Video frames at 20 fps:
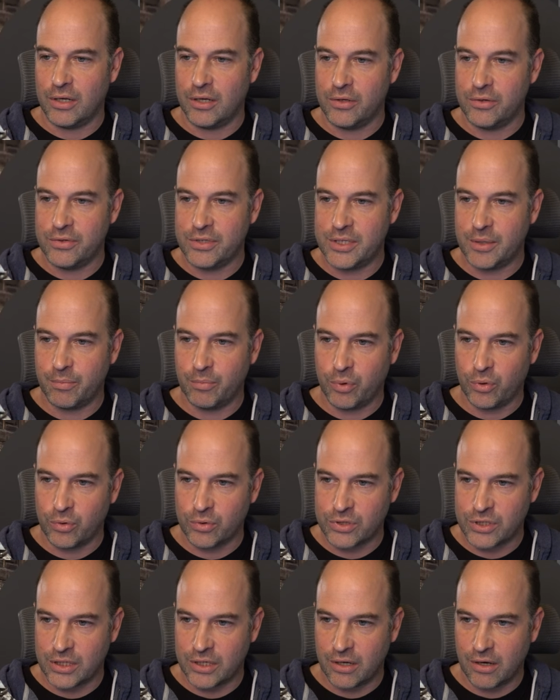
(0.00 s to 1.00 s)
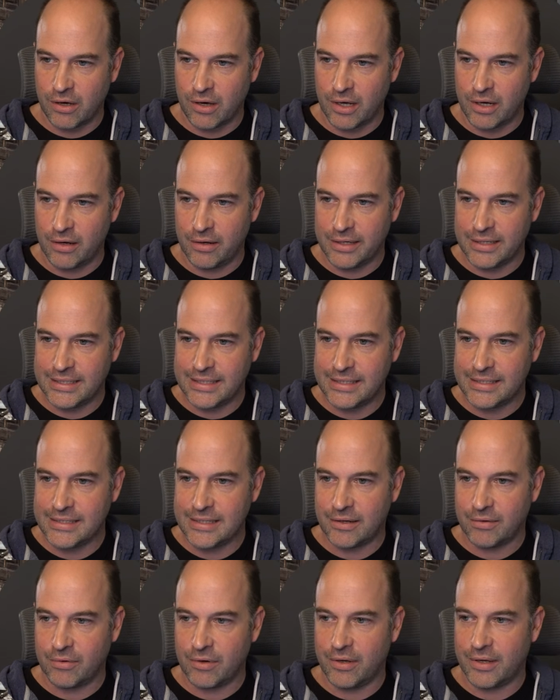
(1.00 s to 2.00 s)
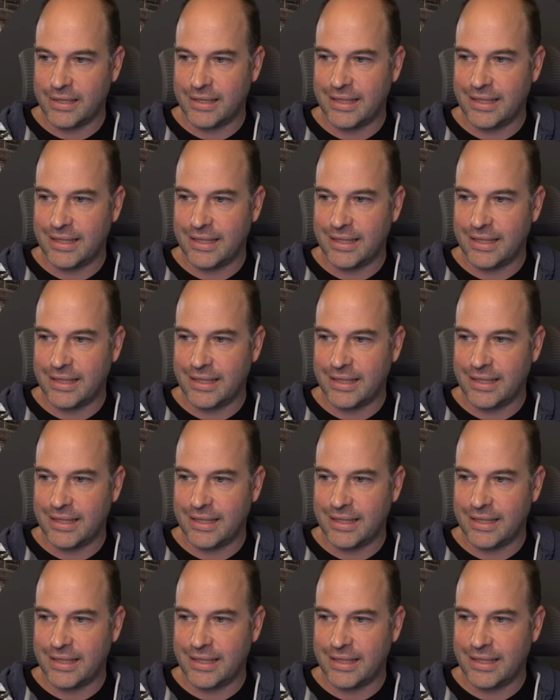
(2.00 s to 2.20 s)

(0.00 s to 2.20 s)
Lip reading: lose important highlight detail like